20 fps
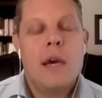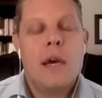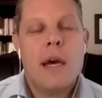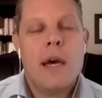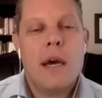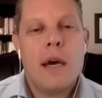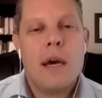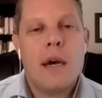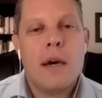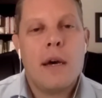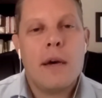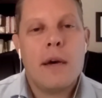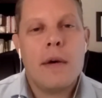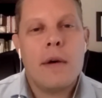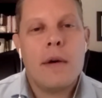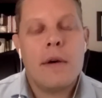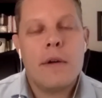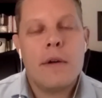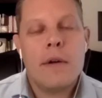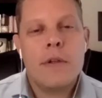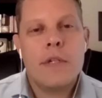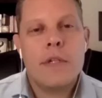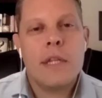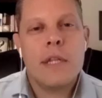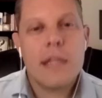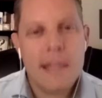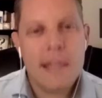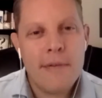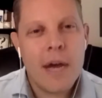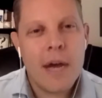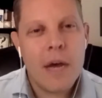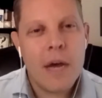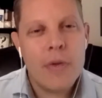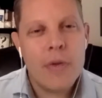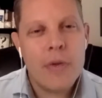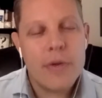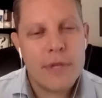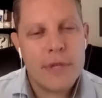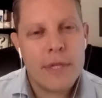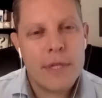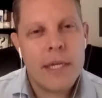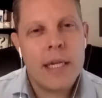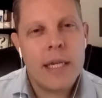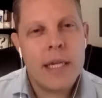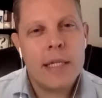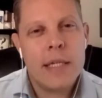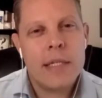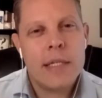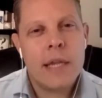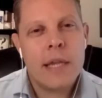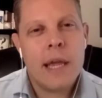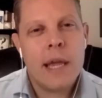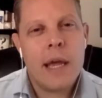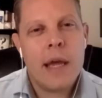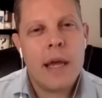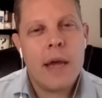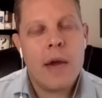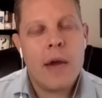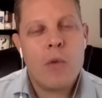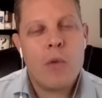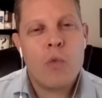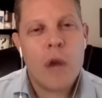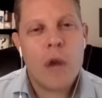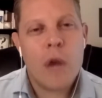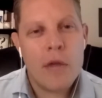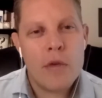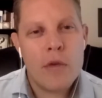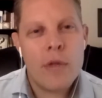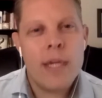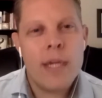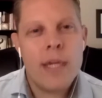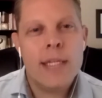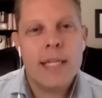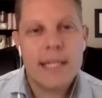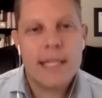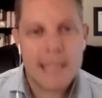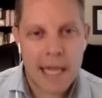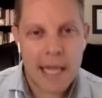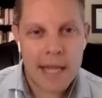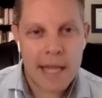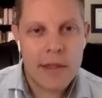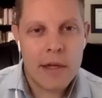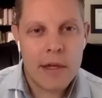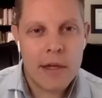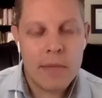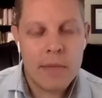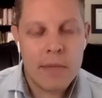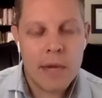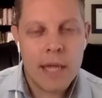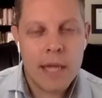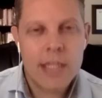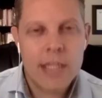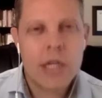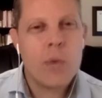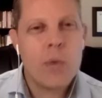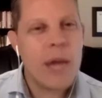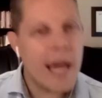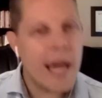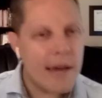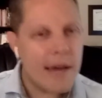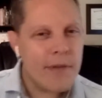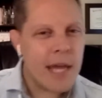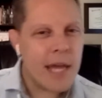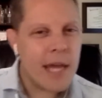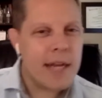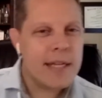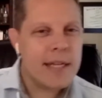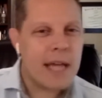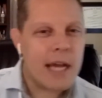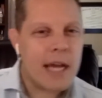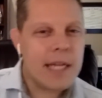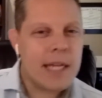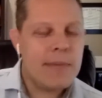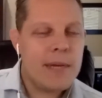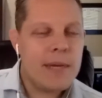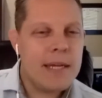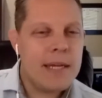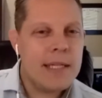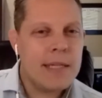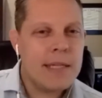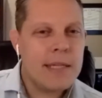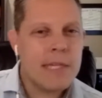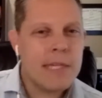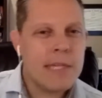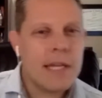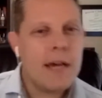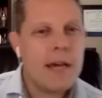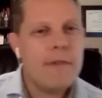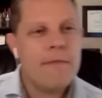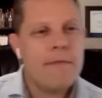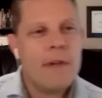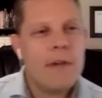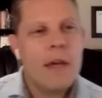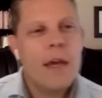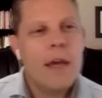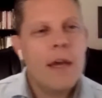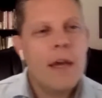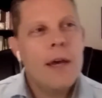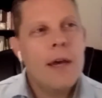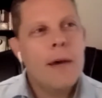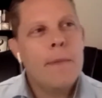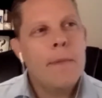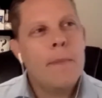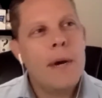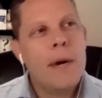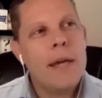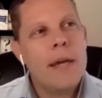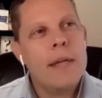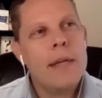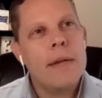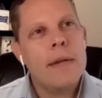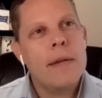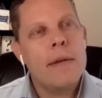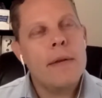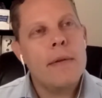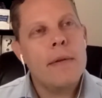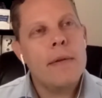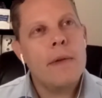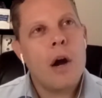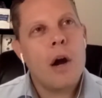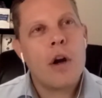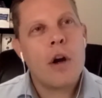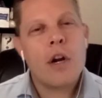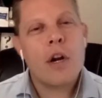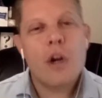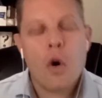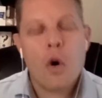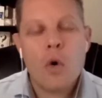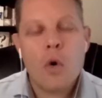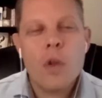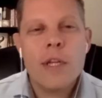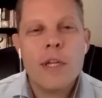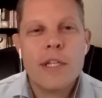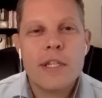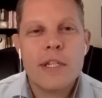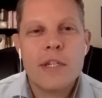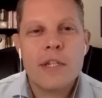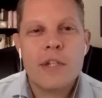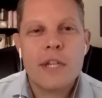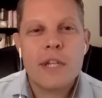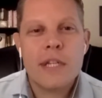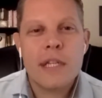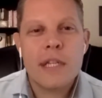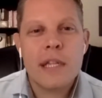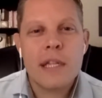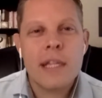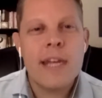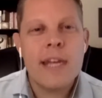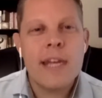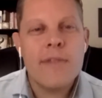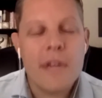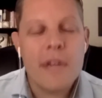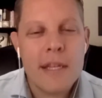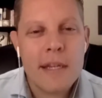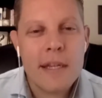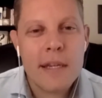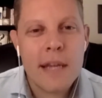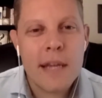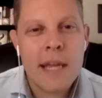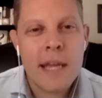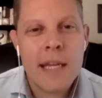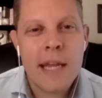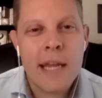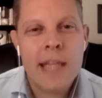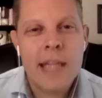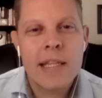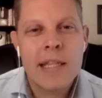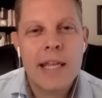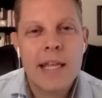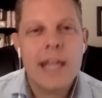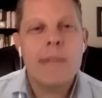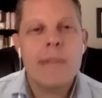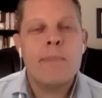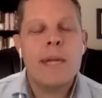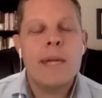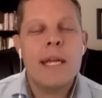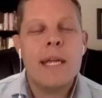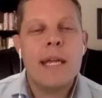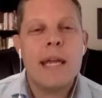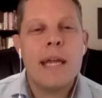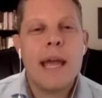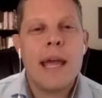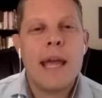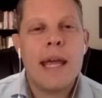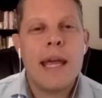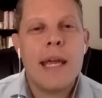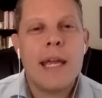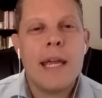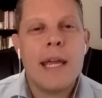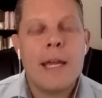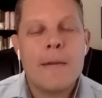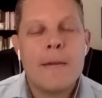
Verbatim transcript: uh, to live out those things rather than to say them. And so we have kind of documented some stuff, but our goal is to just live it and and let it be a